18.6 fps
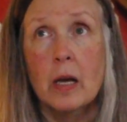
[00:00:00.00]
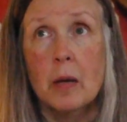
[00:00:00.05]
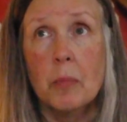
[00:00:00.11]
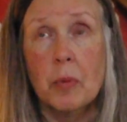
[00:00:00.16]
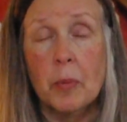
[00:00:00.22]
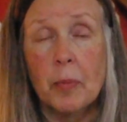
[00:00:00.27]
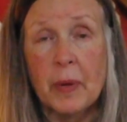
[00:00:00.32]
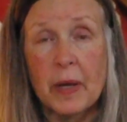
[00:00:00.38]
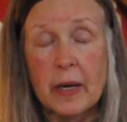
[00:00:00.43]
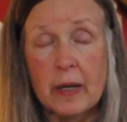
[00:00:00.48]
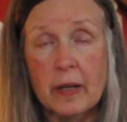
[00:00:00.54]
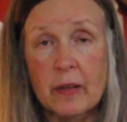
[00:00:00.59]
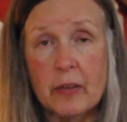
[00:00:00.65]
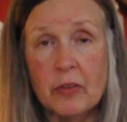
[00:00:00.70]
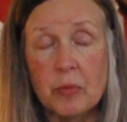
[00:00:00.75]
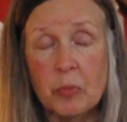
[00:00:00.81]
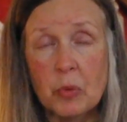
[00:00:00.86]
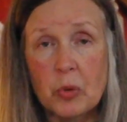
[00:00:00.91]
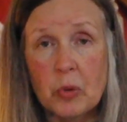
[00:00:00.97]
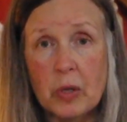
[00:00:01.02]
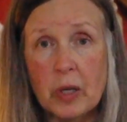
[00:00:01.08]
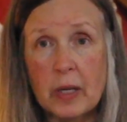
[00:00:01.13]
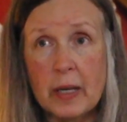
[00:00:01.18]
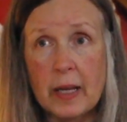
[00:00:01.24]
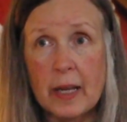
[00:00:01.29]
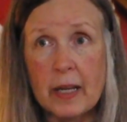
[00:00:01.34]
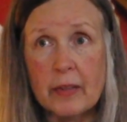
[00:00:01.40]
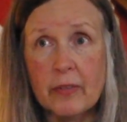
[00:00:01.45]
Propanicus Moon on
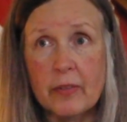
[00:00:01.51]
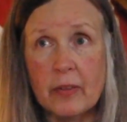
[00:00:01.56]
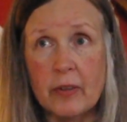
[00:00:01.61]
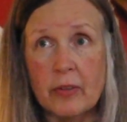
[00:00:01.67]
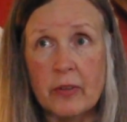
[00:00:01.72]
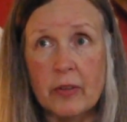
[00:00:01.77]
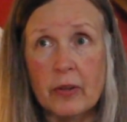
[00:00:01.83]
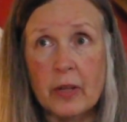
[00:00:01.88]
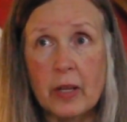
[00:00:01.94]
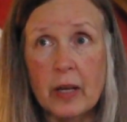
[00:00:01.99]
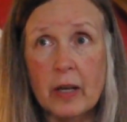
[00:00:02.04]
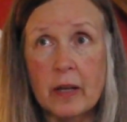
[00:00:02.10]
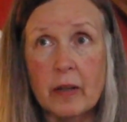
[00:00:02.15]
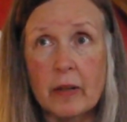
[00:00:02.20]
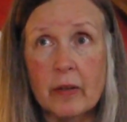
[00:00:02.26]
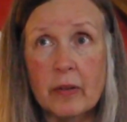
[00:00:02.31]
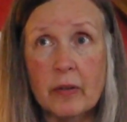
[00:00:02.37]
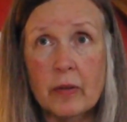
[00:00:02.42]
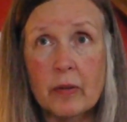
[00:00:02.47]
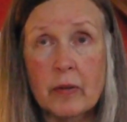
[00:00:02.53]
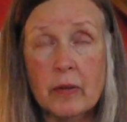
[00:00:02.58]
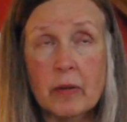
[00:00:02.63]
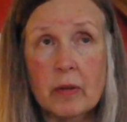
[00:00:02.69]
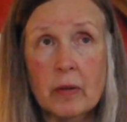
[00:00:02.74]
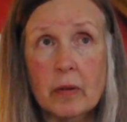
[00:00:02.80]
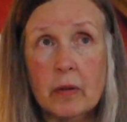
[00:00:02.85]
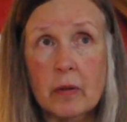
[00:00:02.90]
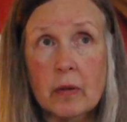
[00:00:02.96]
Etsy, so that is
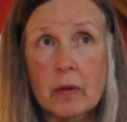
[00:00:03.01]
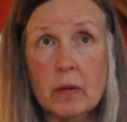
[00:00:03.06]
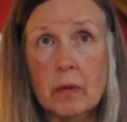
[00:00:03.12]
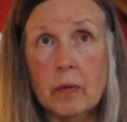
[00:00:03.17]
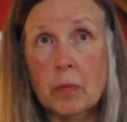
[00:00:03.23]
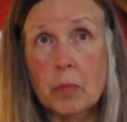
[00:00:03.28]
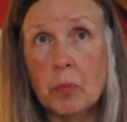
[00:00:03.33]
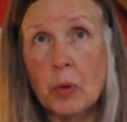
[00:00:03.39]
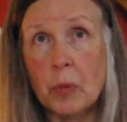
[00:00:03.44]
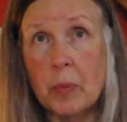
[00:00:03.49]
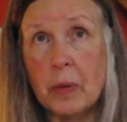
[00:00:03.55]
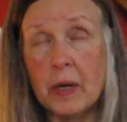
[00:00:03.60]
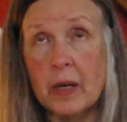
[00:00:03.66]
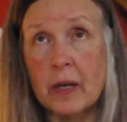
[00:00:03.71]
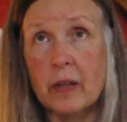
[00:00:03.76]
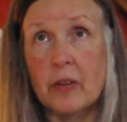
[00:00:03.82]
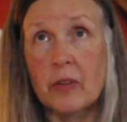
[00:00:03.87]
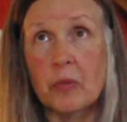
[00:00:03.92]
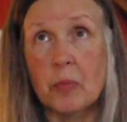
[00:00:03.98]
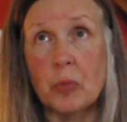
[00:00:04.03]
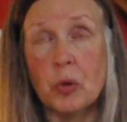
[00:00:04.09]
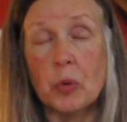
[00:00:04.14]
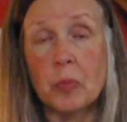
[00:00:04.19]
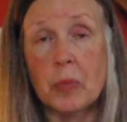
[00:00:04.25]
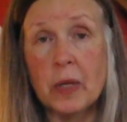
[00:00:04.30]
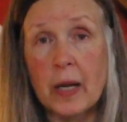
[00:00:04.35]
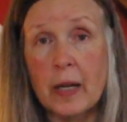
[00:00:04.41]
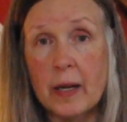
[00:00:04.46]

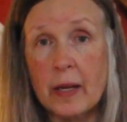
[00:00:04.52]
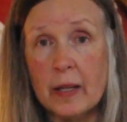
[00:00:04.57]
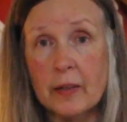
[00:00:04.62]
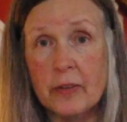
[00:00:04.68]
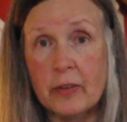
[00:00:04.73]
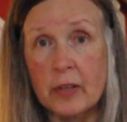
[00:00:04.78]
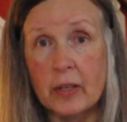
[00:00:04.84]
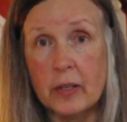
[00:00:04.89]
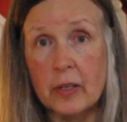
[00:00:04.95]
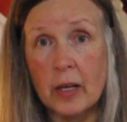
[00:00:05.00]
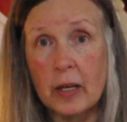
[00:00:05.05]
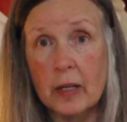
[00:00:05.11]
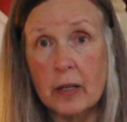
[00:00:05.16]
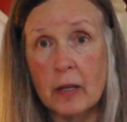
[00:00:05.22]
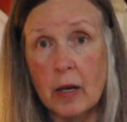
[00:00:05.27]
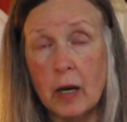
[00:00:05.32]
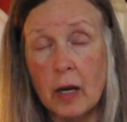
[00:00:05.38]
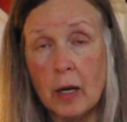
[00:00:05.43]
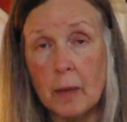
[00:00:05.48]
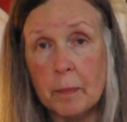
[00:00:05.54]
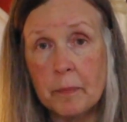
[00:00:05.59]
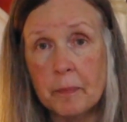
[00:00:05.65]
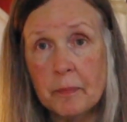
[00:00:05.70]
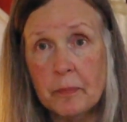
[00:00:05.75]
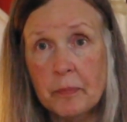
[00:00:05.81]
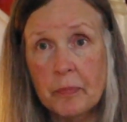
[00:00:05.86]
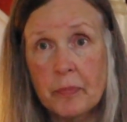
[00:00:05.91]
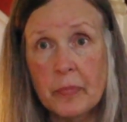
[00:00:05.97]
propanicusmoon.etsy.com.
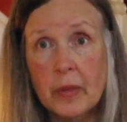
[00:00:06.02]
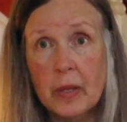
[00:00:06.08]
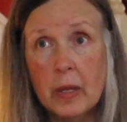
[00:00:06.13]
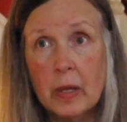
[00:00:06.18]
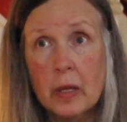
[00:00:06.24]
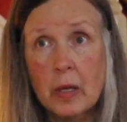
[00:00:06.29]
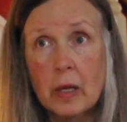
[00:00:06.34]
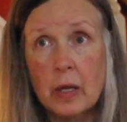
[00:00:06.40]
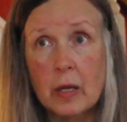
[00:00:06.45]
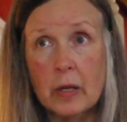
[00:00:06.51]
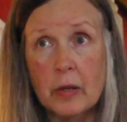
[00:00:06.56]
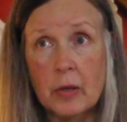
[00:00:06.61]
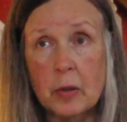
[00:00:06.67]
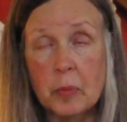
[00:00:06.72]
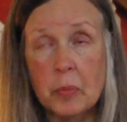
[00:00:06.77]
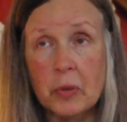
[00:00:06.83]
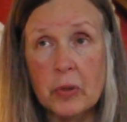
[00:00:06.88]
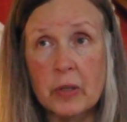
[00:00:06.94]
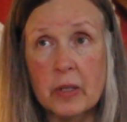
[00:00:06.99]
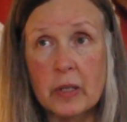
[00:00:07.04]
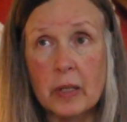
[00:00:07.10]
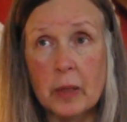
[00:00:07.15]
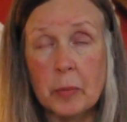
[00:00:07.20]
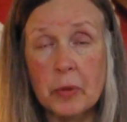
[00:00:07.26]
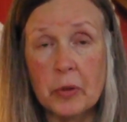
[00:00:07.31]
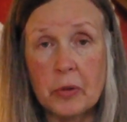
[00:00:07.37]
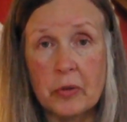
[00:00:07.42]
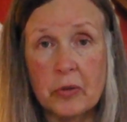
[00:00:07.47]
You can put the
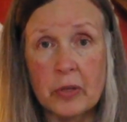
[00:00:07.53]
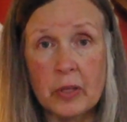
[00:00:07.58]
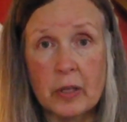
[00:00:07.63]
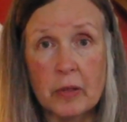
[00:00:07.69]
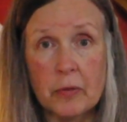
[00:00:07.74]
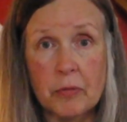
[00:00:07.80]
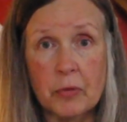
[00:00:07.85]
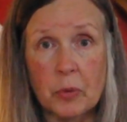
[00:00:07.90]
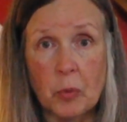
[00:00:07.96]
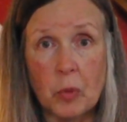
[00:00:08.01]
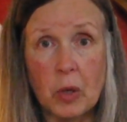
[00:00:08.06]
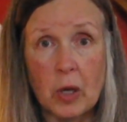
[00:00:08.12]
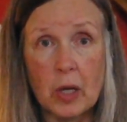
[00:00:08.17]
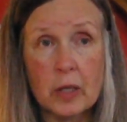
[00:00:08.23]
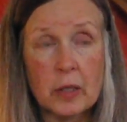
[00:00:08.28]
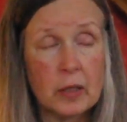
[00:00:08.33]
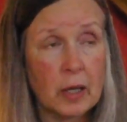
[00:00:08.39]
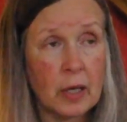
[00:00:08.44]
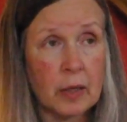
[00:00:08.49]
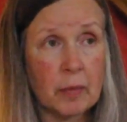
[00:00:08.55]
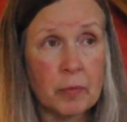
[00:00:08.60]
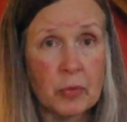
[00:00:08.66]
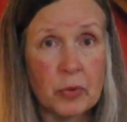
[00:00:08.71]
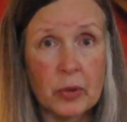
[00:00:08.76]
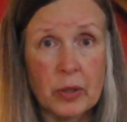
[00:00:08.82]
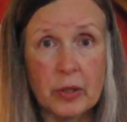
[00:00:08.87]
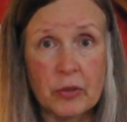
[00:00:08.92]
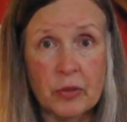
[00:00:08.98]
W's in if you want. I'm
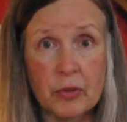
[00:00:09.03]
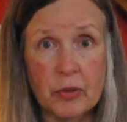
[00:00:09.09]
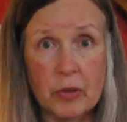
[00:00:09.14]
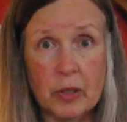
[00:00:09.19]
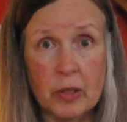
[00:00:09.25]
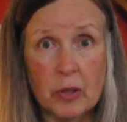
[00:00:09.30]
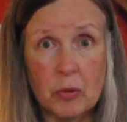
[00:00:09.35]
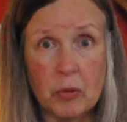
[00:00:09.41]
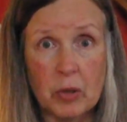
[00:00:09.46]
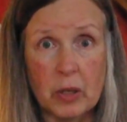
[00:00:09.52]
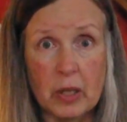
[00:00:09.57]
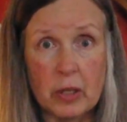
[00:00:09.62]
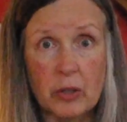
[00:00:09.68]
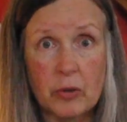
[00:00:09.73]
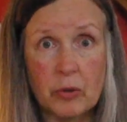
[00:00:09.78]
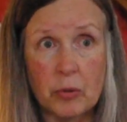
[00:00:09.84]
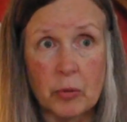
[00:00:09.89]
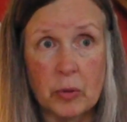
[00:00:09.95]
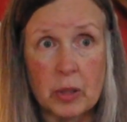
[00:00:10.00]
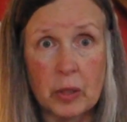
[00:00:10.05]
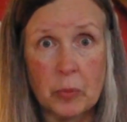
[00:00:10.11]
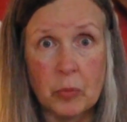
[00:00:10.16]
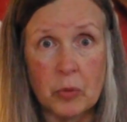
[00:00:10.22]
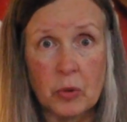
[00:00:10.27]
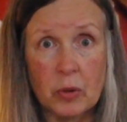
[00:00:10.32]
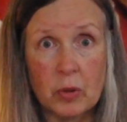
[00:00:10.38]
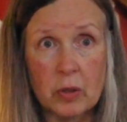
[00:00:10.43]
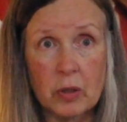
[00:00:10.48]
pretty sure you don't need to
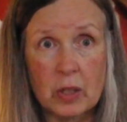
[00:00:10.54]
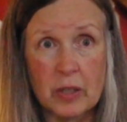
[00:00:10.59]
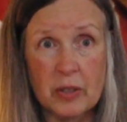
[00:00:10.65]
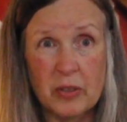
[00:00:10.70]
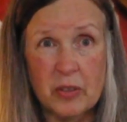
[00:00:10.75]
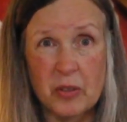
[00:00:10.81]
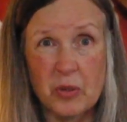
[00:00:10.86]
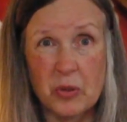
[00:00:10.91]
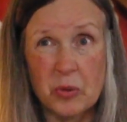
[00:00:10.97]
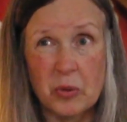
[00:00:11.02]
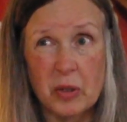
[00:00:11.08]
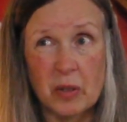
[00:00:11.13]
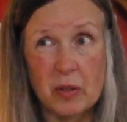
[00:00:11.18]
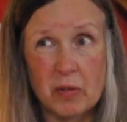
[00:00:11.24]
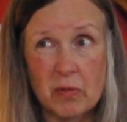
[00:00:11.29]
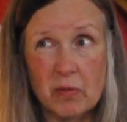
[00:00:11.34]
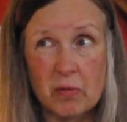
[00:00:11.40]
anymore unless you're doing